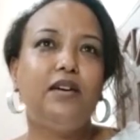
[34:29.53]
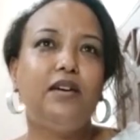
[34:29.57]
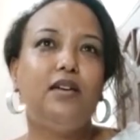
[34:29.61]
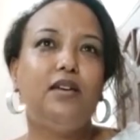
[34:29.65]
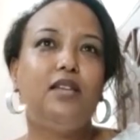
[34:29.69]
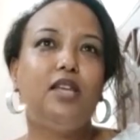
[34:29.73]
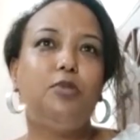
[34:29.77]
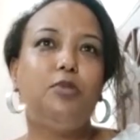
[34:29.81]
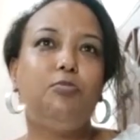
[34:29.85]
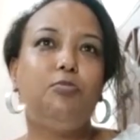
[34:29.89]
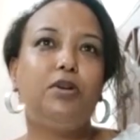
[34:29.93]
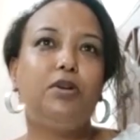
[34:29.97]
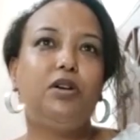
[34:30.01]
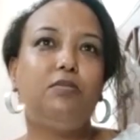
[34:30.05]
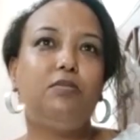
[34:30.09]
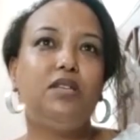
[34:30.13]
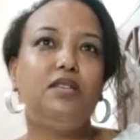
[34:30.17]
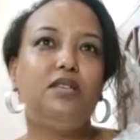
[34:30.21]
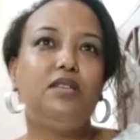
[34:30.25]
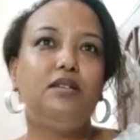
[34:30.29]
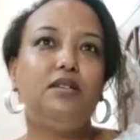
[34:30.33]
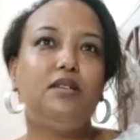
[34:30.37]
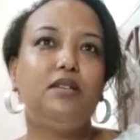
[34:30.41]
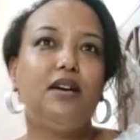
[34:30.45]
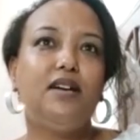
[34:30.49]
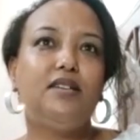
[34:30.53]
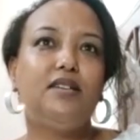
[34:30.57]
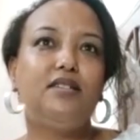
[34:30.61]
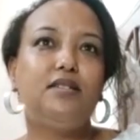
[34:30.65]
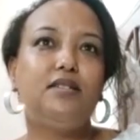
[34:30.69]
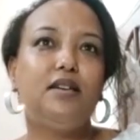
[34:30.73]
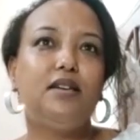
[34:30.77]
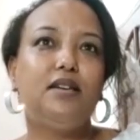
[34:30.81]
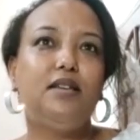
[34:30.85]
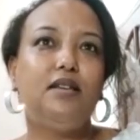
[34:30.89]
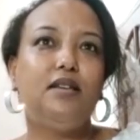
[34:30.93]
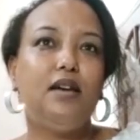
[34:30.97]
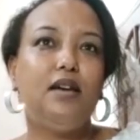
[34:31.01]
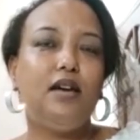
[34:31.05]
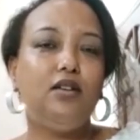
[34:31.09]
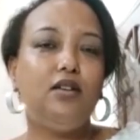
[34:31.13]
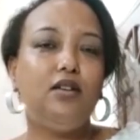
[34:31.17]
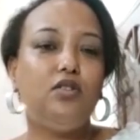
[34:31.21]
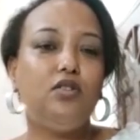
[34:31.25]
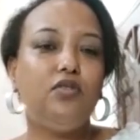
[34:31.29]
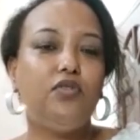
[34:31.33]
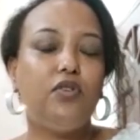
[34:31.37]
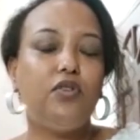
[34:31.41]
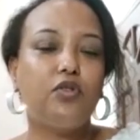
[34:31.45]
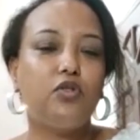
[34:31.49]
they permitted us in end
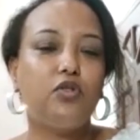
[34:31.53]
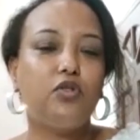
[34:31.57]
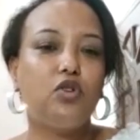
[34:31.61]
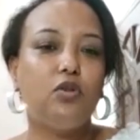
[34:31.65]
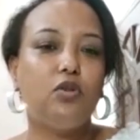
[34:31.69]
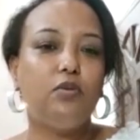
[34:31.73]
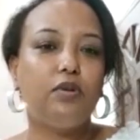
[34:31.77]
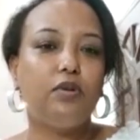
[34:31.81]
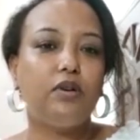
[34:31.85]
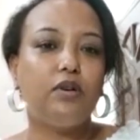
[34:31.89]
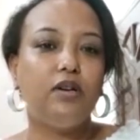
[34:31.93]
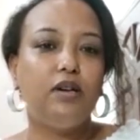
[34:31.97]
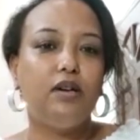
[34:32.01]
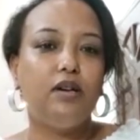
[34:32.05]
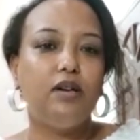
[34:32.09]
of October